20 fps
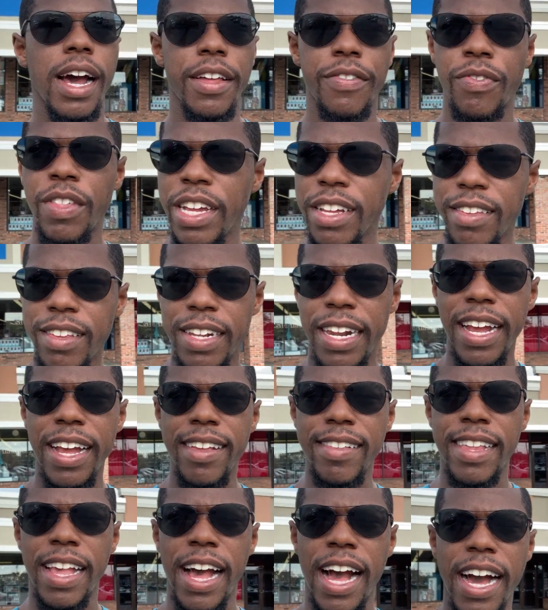I think
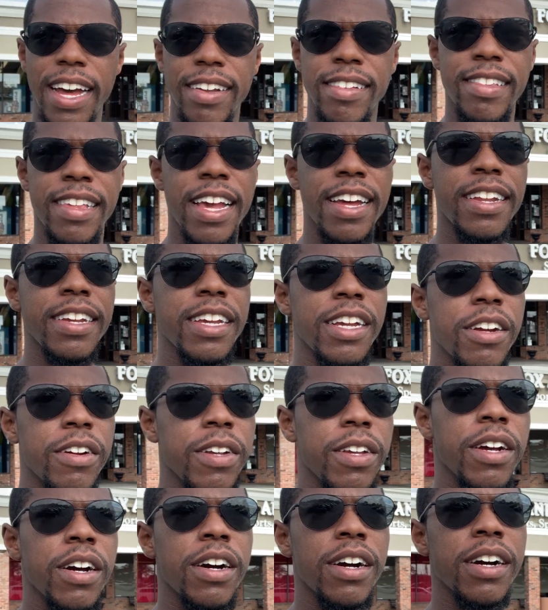today is the hottest day of the
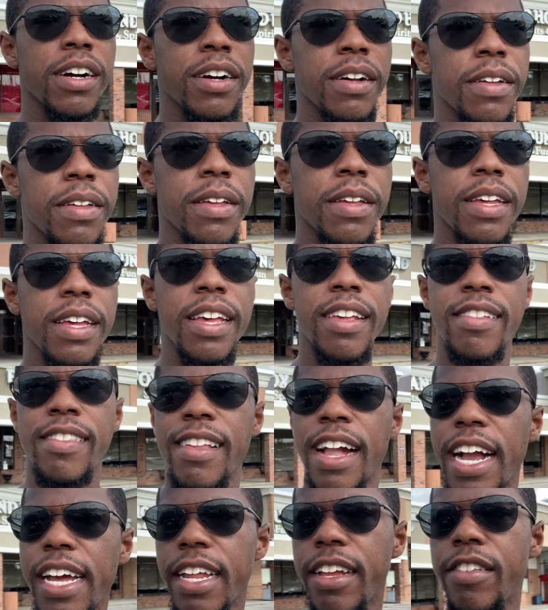year, y'all. It's
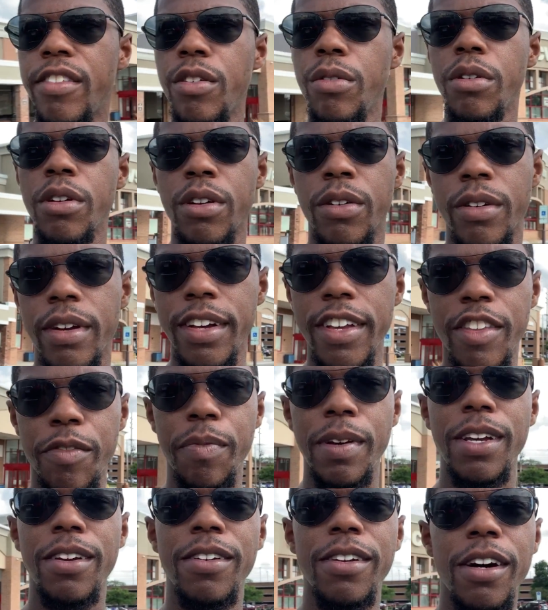92 degrees,
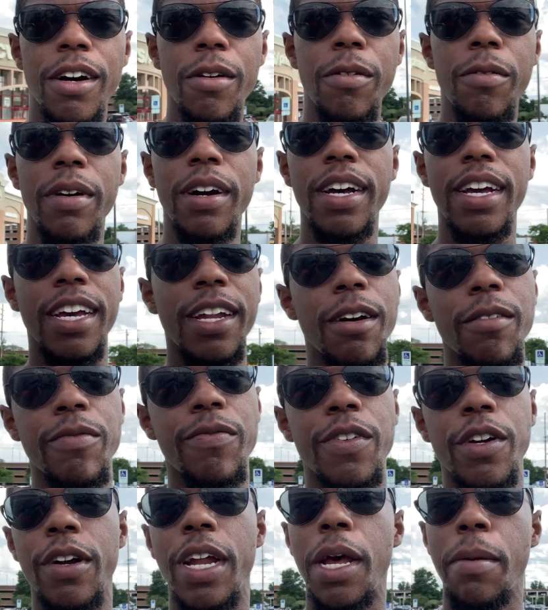but you know what? It
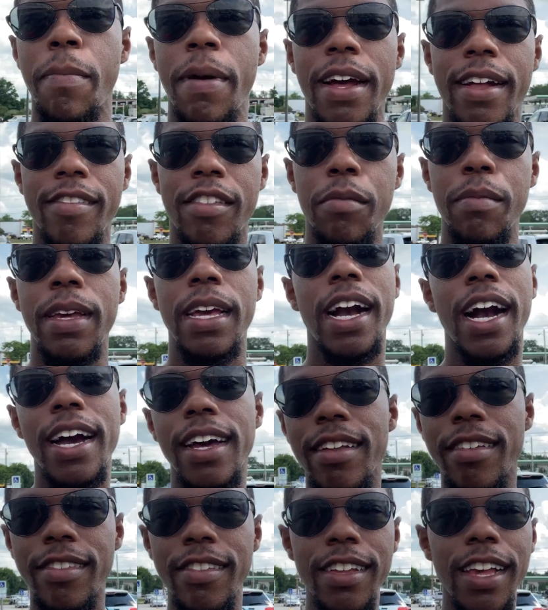don't feel that bad to me.
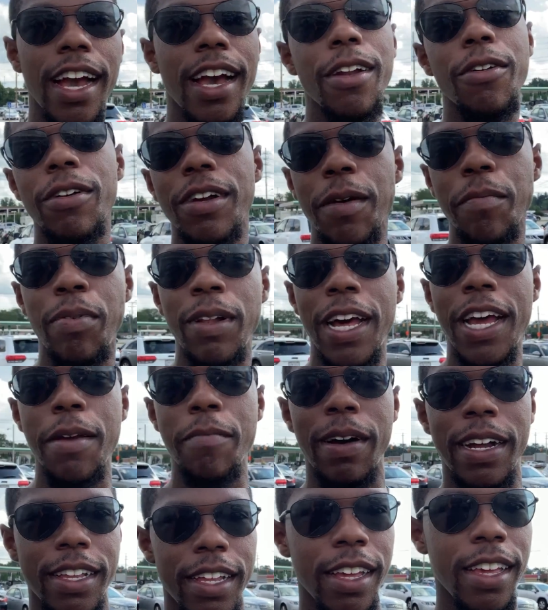Honestly, I don't complain
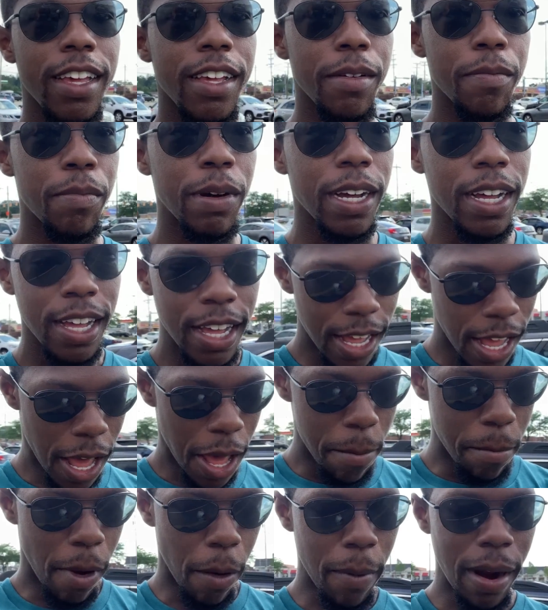about the heat, but
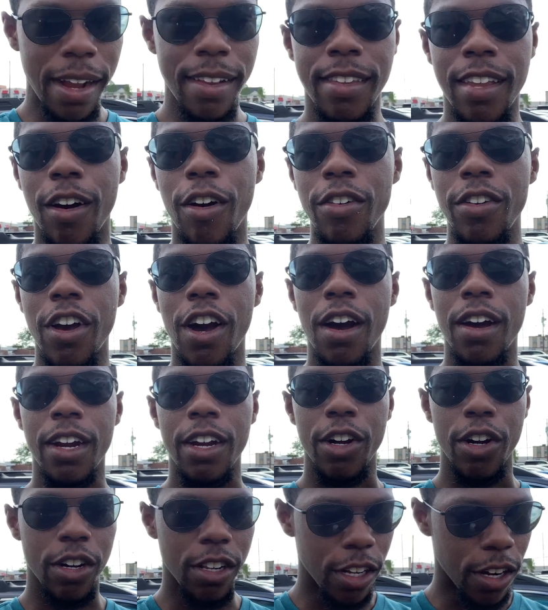remember I told y'all in
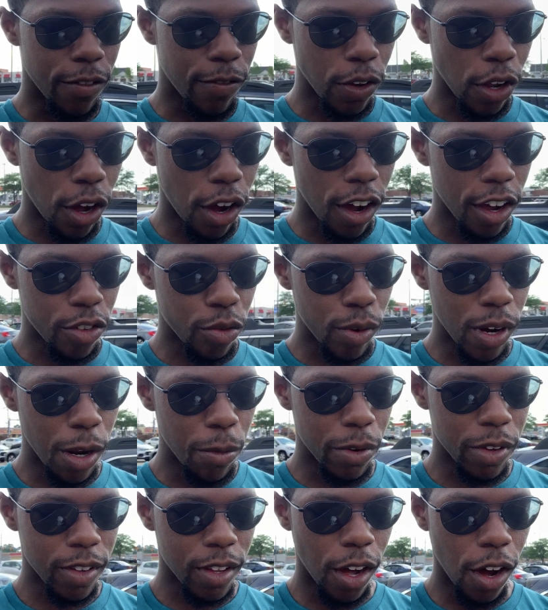the earlier vlogs when
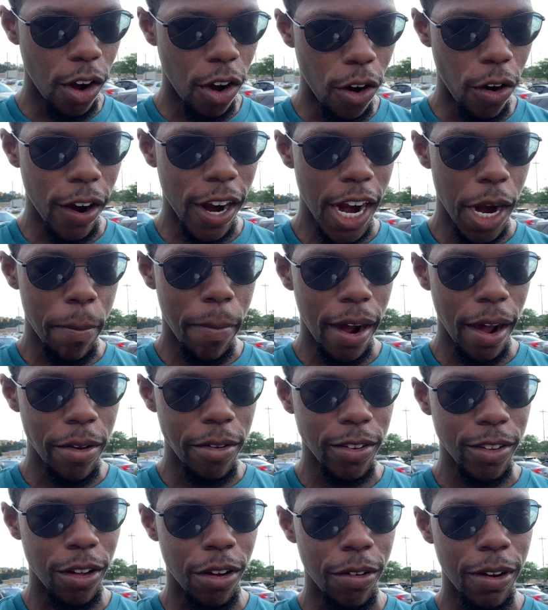it was cold,
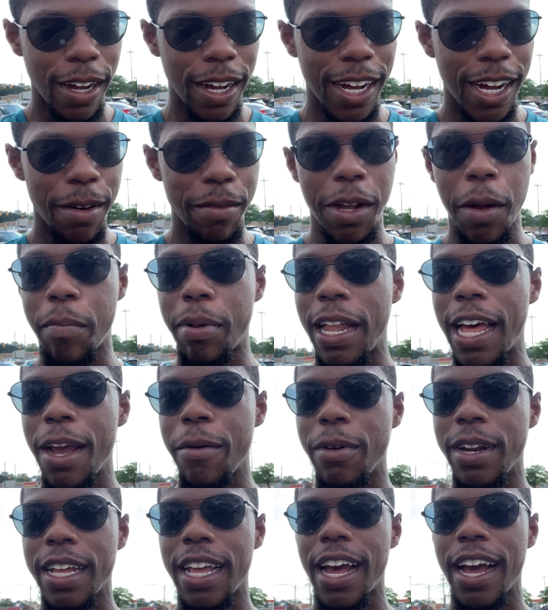everybody was gonna um,
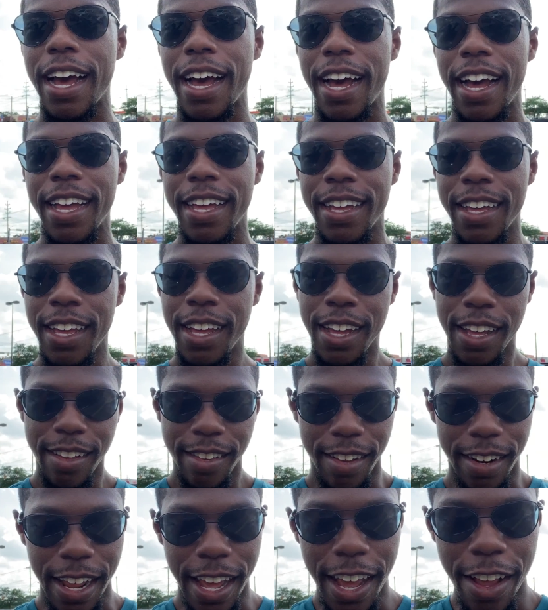complain when it got hot.
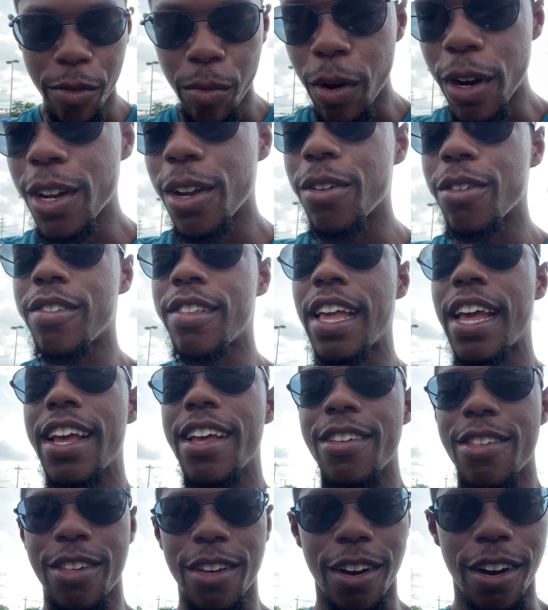Today is one of those
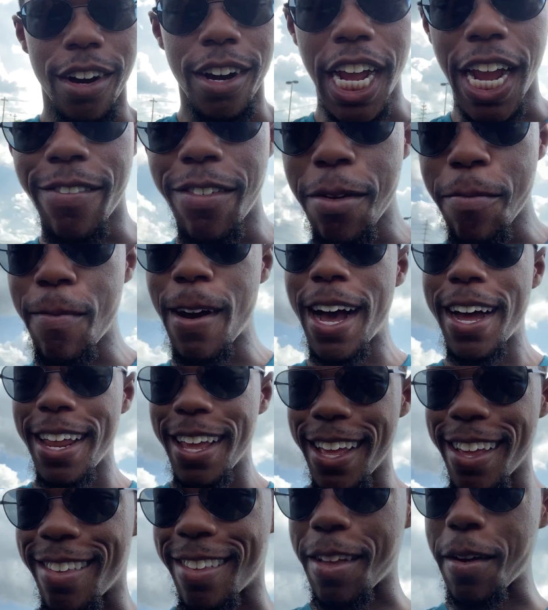days, y'all.
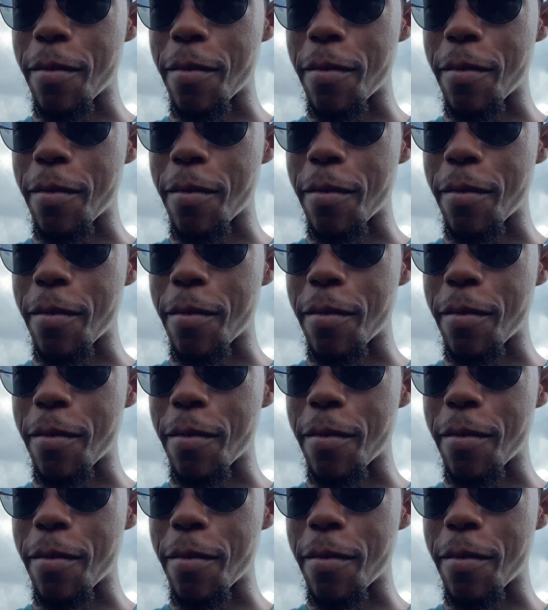Everybody is